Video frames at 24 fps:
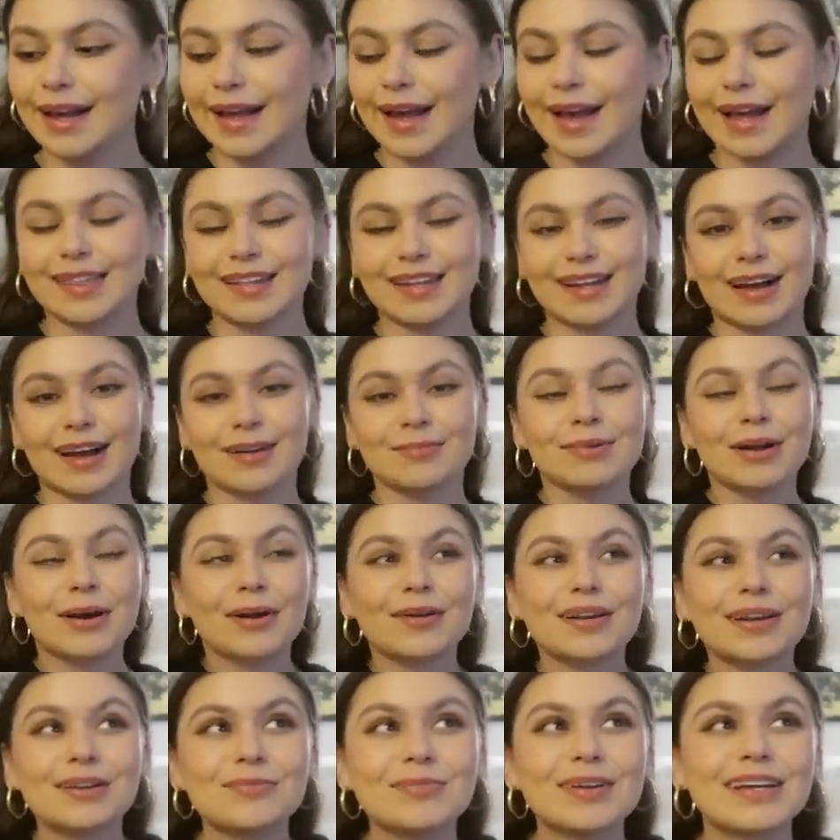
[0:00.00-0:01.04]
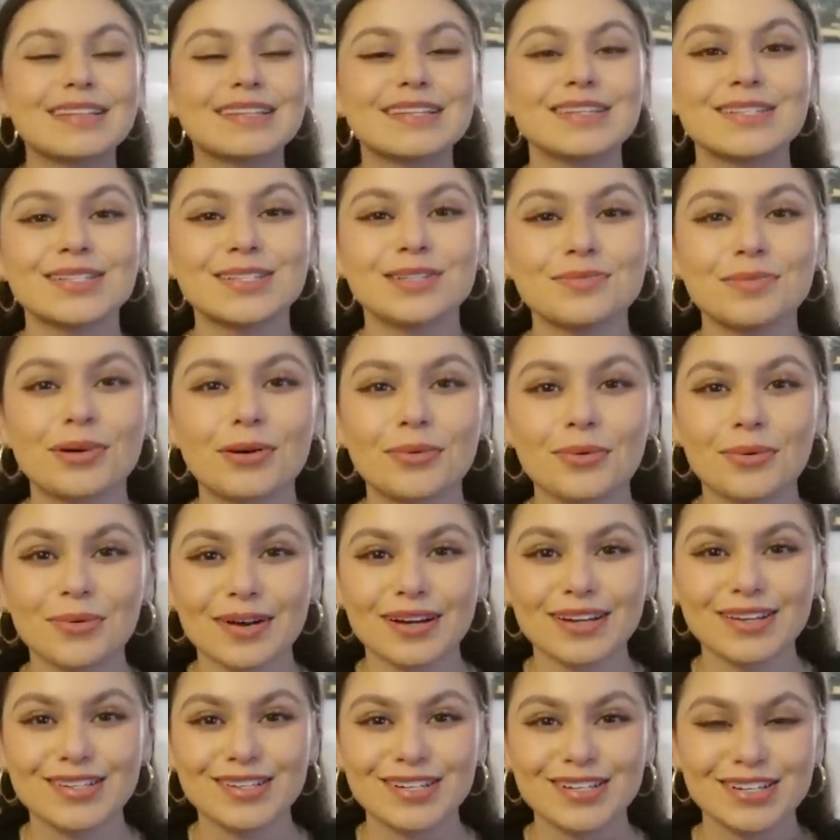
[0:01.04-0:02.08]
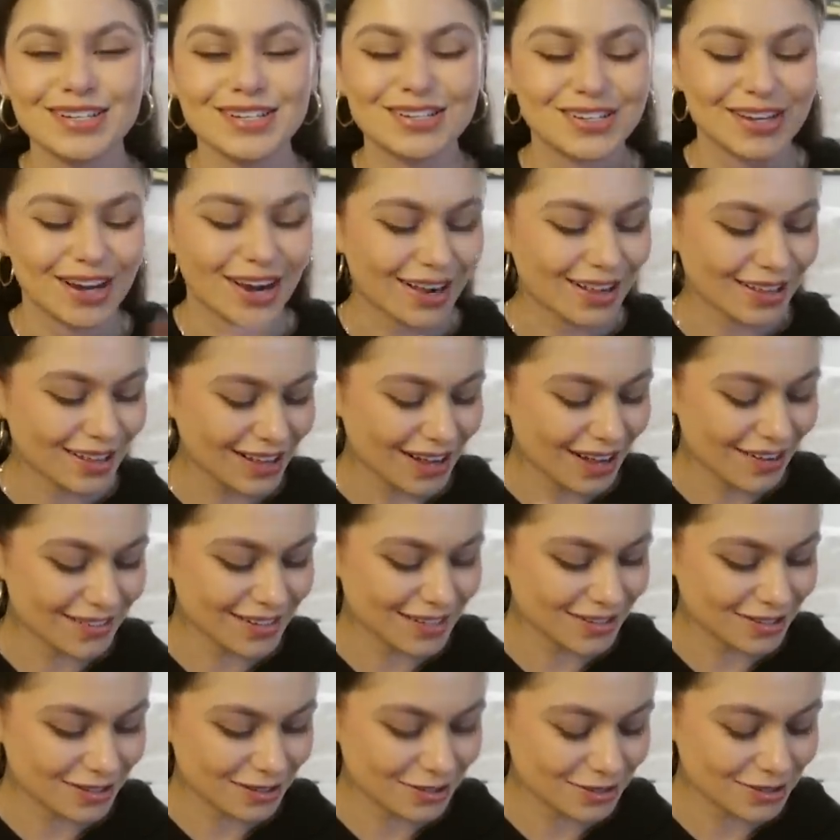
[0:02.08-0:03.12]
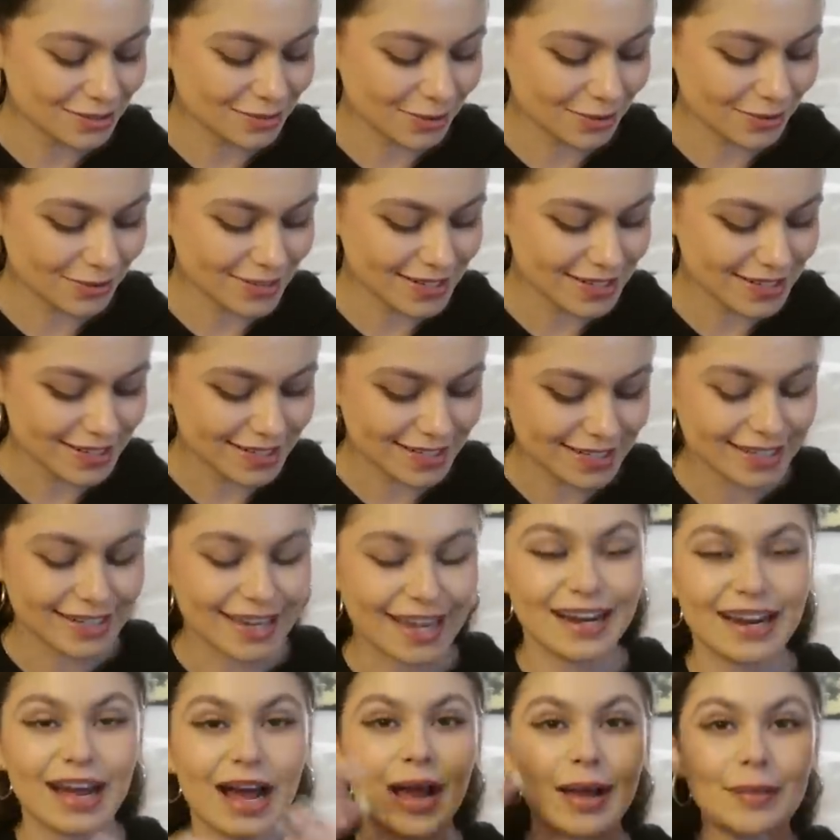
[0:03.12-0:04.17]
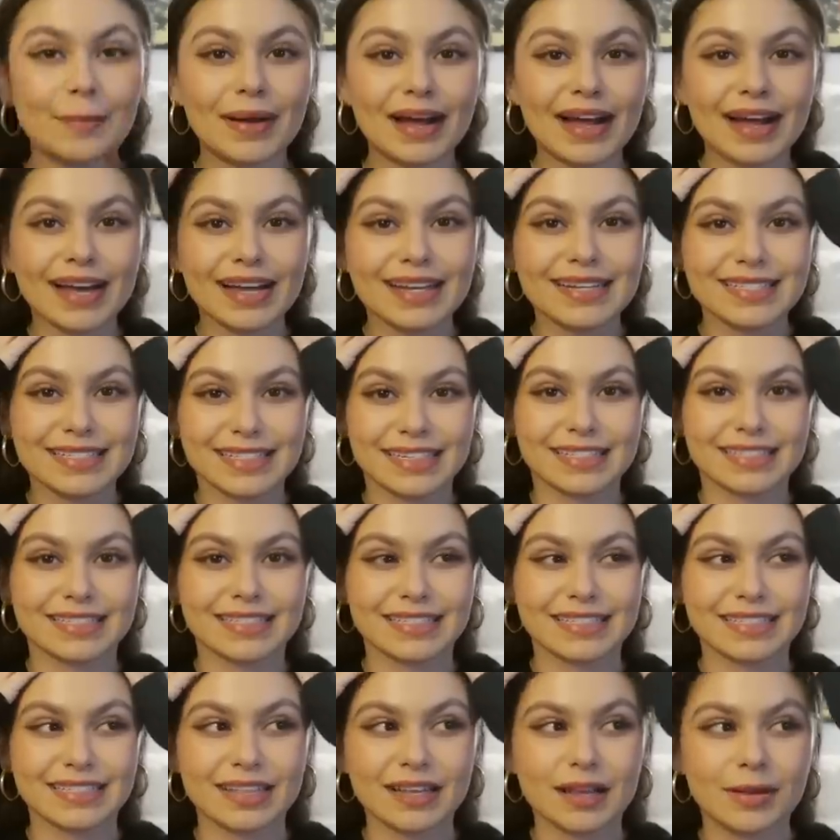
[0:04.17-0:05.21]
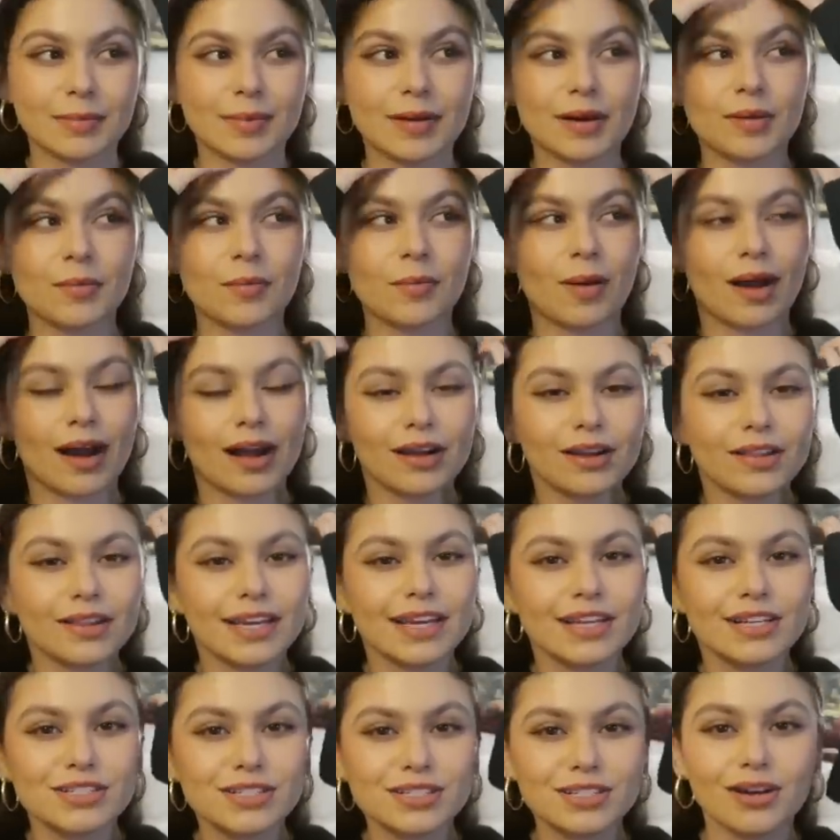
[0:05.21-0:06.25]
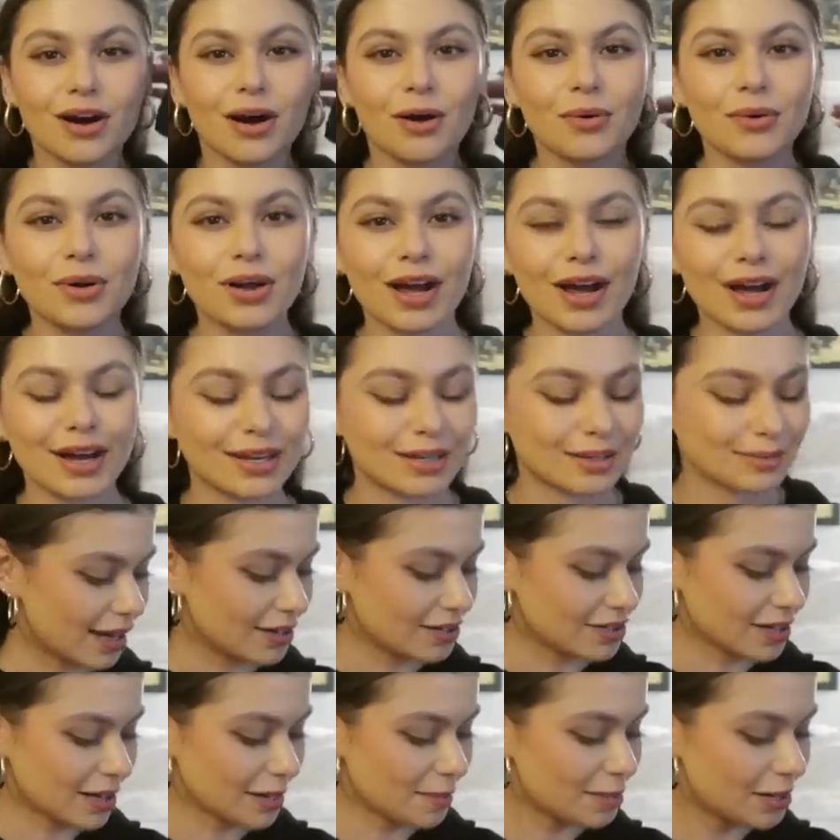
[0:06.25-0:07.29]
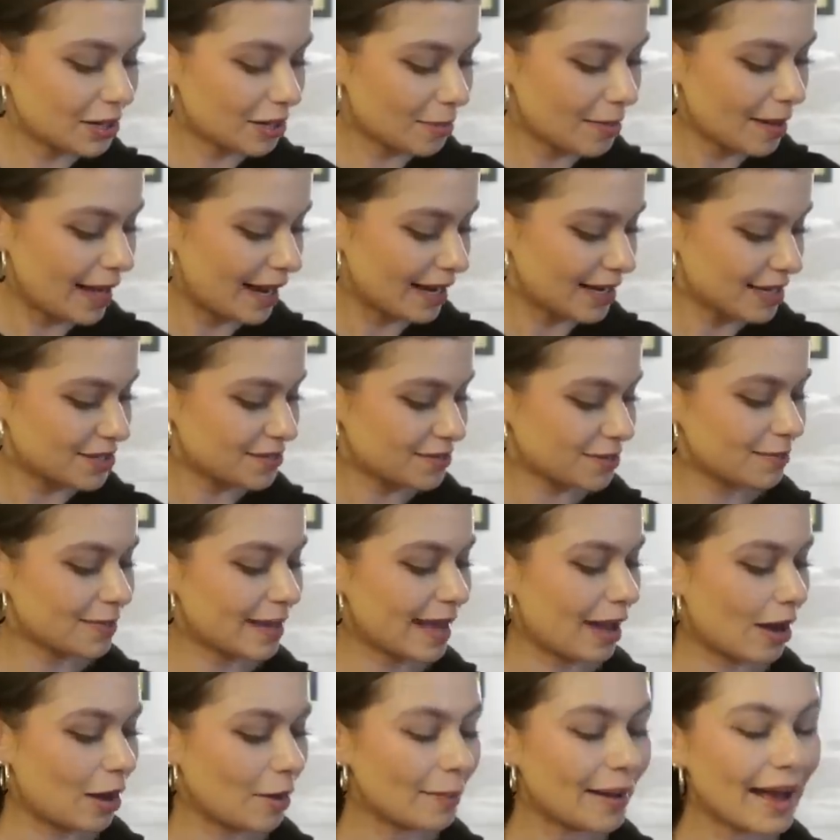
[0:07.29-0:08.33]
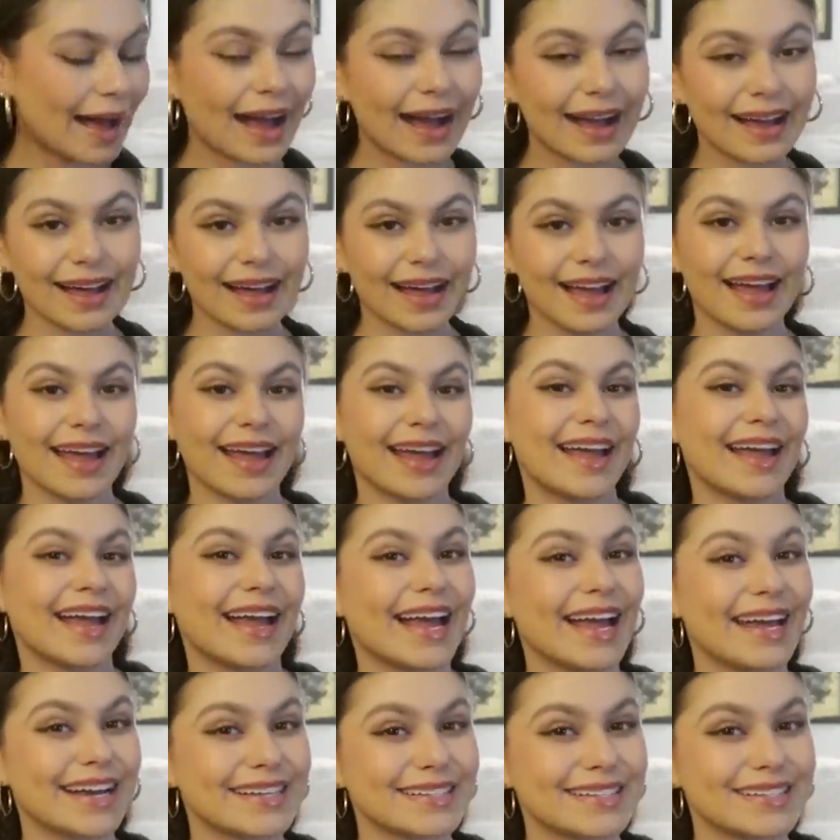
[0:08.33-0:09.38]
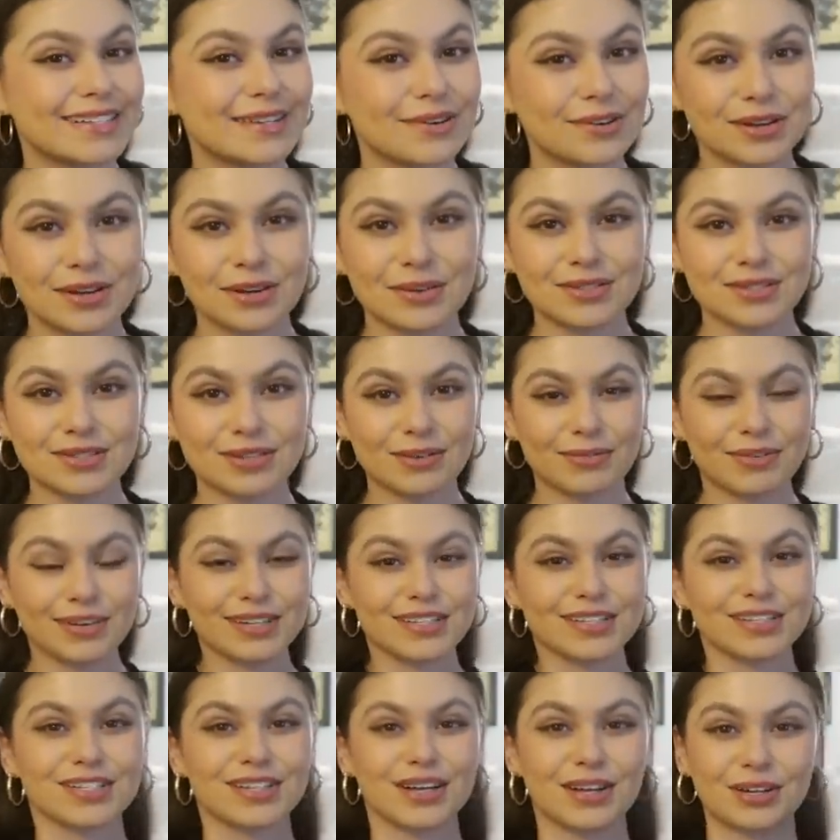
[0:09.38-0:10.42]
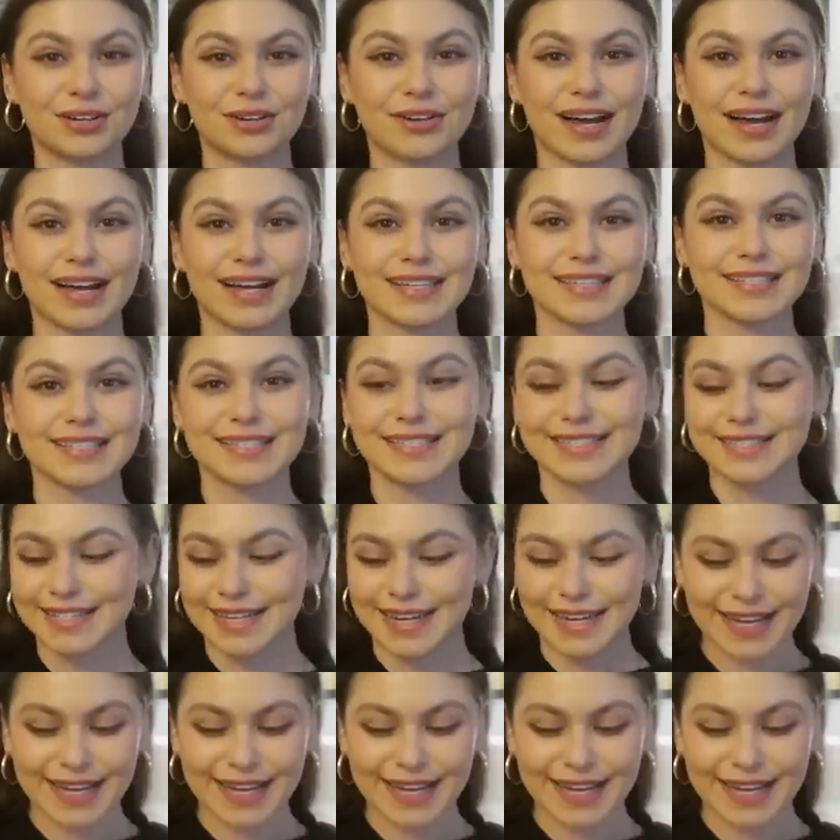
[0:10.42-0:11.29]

And then I'm going to make the sumo orange, chocolate covered sumo oranges again. I'm addicted to them. Why are they so good? I just got a PR package from CALPAK and it's so cute. So I wanted to show you guys.